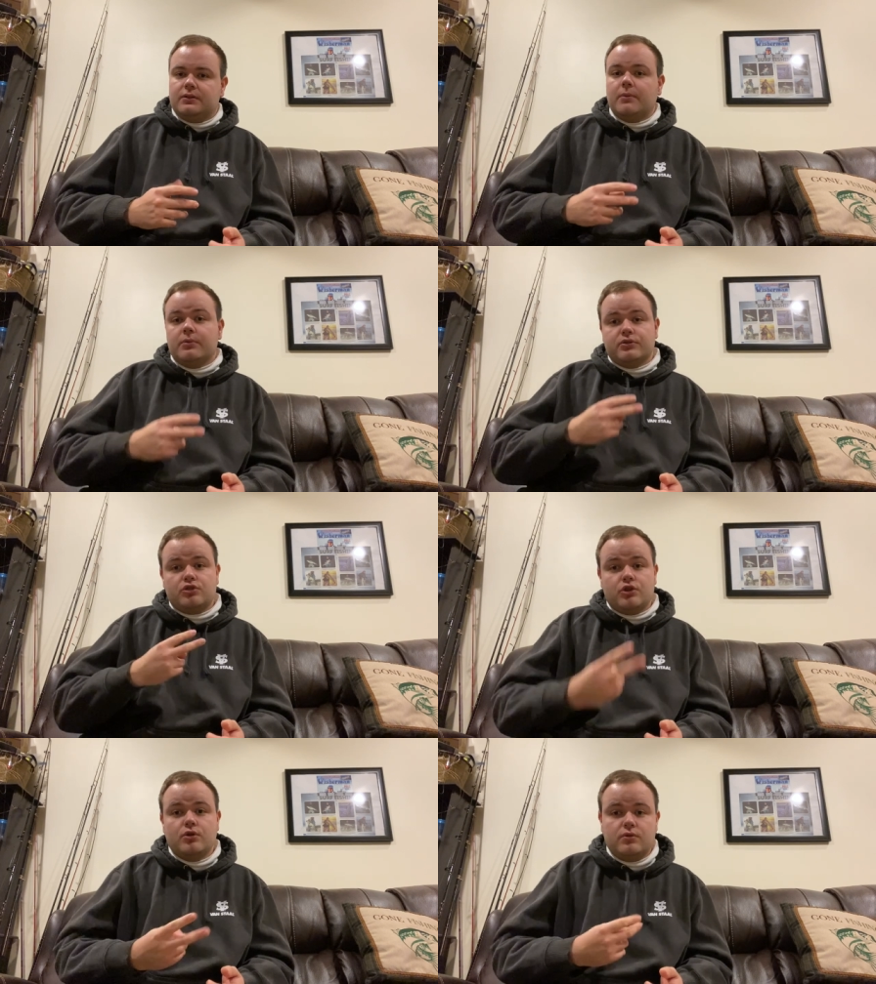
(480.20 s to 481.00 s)
number
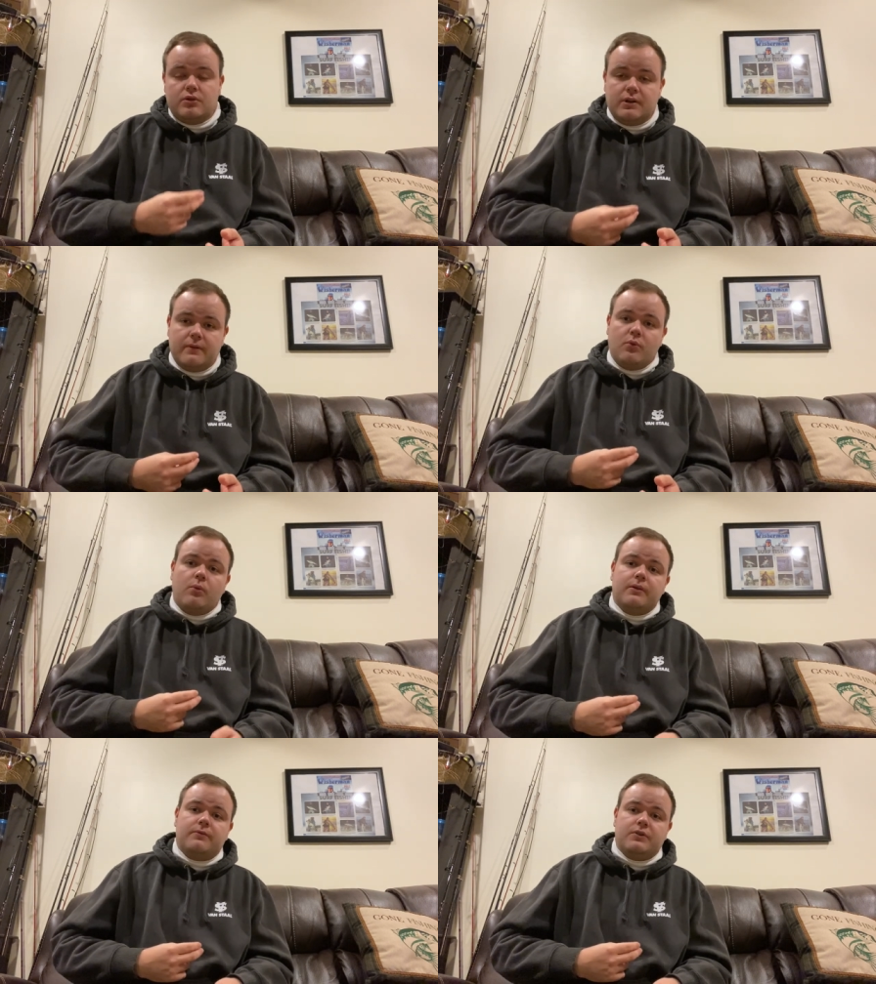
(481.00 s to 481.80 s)
two, you never
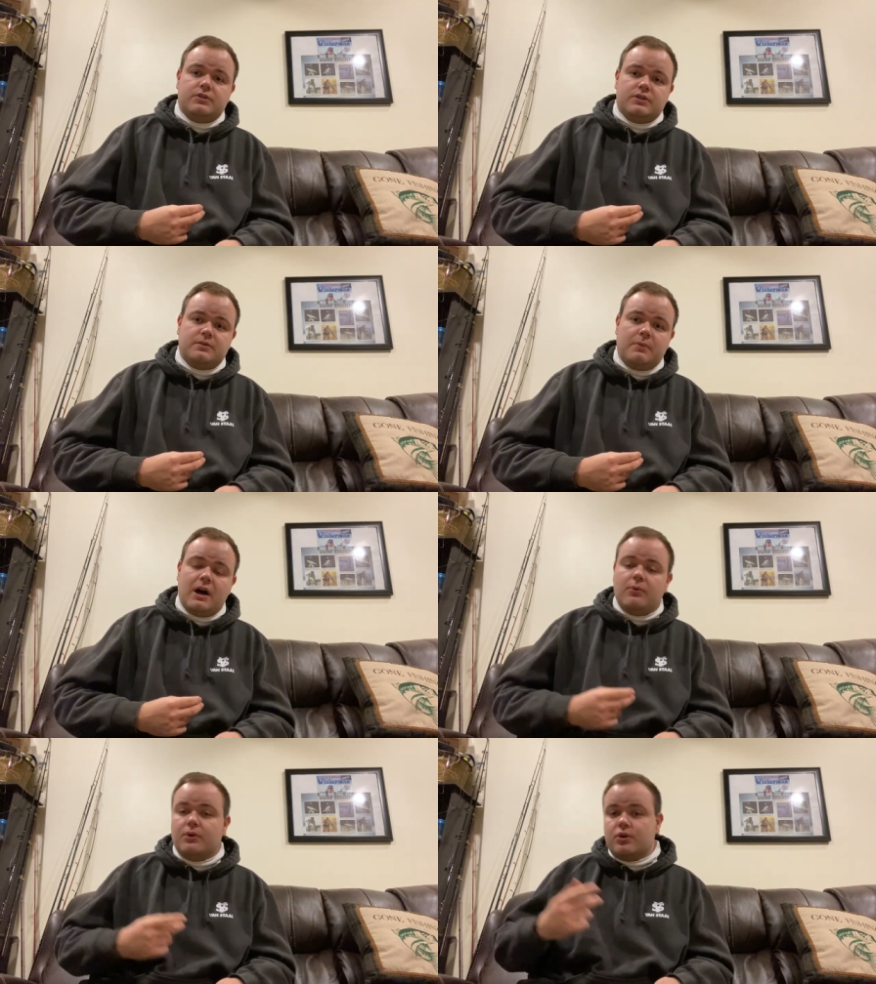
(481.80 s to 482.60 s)
want to fish a
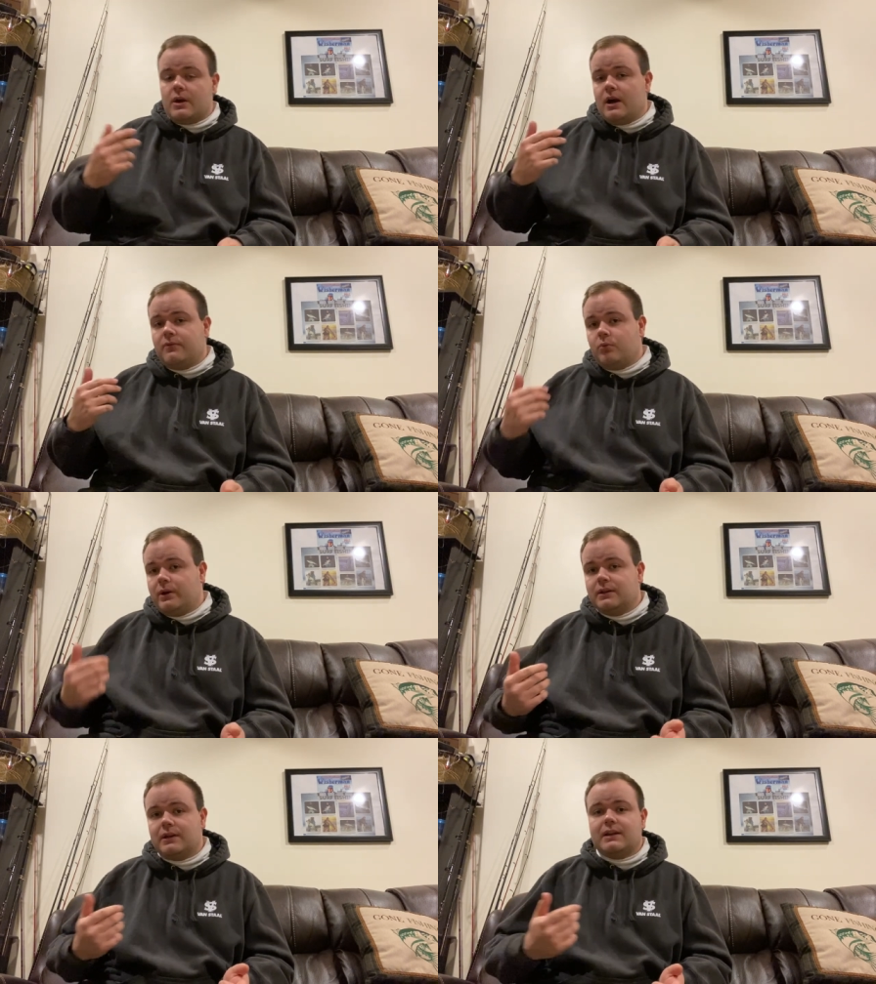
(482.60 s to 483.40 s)
spot where you have
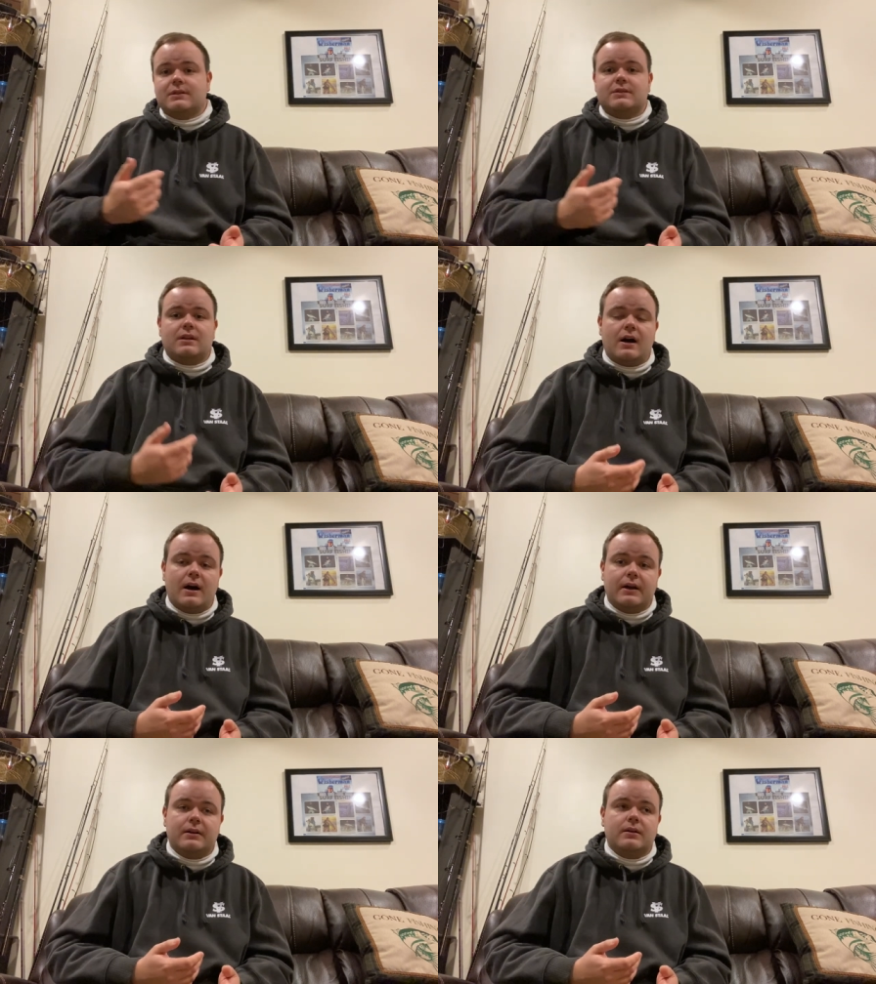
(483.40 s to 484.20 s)
wind against
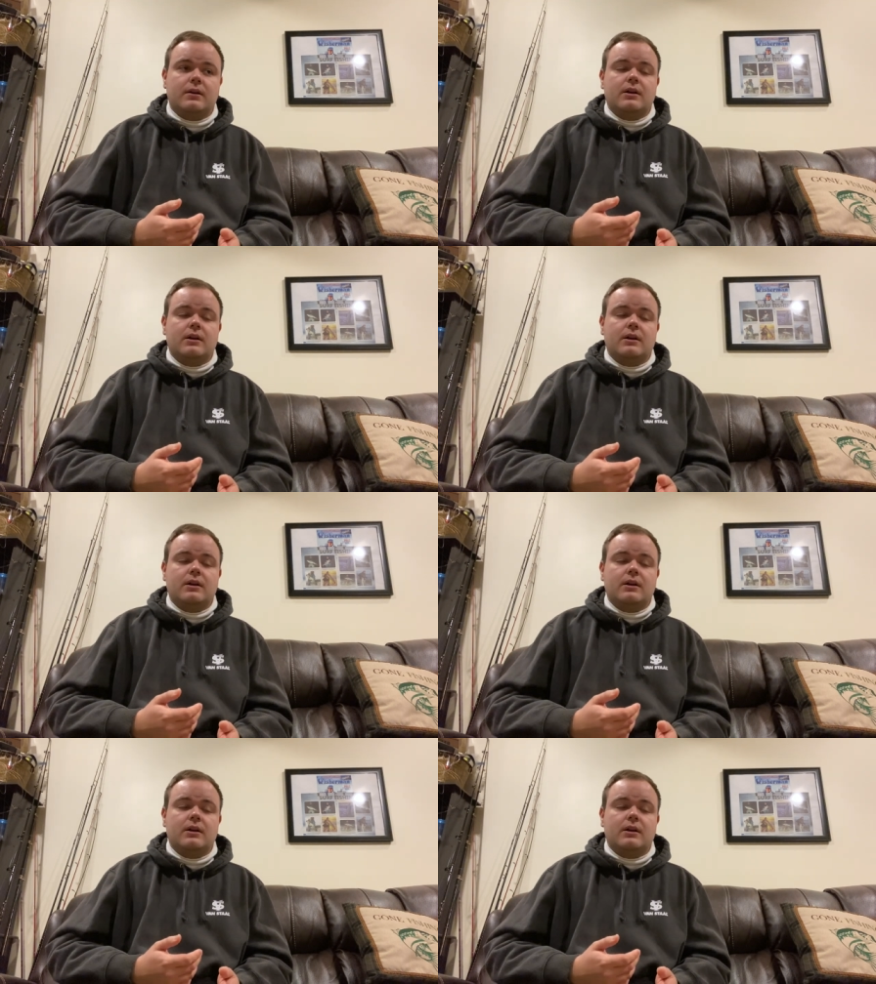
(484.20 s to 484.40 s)
tide